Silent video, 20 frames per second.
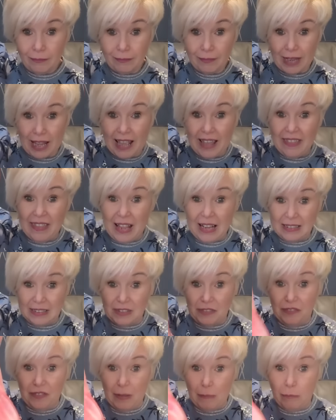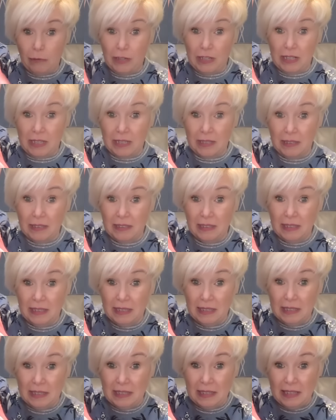And that's the fabric
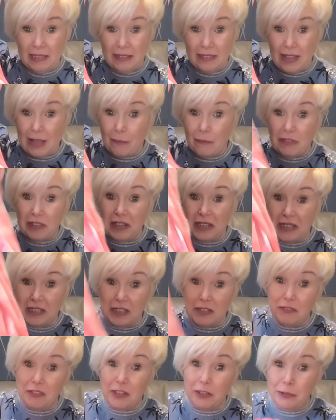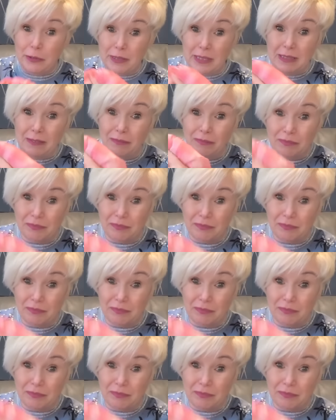that I'm thinking of using.